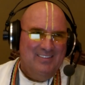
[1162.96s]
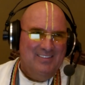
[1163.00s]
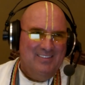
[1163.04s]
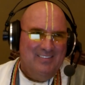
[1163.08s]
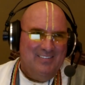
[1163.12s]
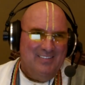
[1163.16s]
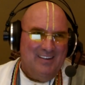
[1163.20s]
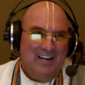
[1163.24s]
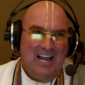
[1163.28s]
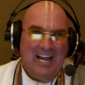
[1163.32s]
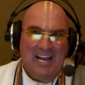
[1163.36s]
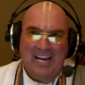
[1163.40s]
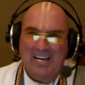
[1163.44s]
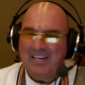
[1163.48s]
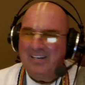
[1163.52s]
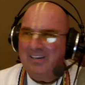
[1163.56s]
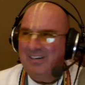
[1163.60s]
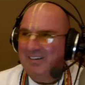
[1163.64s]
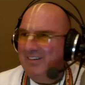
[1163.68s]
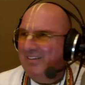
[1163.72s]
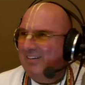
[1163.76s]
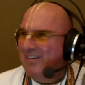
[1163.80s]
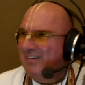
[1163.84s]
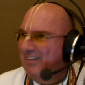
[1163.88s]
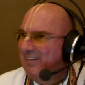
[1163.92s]
Right?
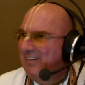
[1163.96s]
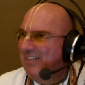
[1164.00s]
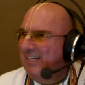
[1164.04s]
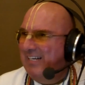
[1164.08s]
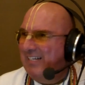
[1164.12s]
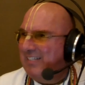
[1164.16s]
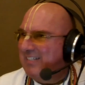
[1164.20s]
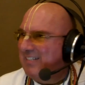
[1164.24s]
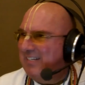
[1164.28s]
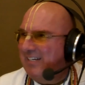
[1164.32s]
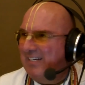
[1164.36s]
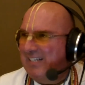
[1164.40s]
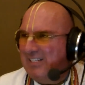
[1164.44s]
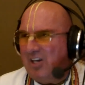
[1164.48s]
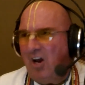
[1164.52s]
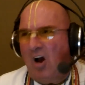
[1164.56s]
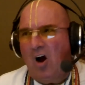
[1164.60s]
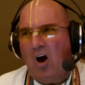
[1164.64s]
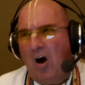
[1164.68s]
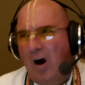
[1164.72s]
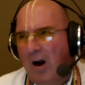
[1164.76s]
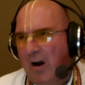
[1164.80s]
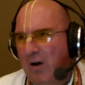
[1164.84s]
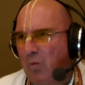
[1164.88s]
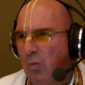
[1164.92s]
It's
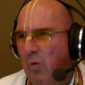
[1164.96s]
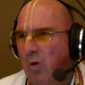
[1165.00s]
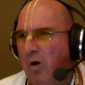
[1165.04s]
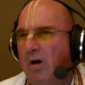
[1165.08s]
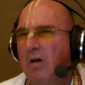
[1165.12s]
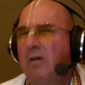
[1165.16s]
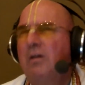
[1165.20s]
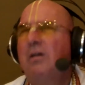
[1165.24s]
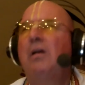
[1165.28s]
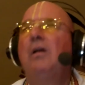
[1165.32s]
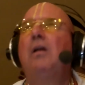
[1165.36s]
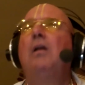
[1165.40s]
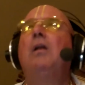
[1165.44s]
hard work.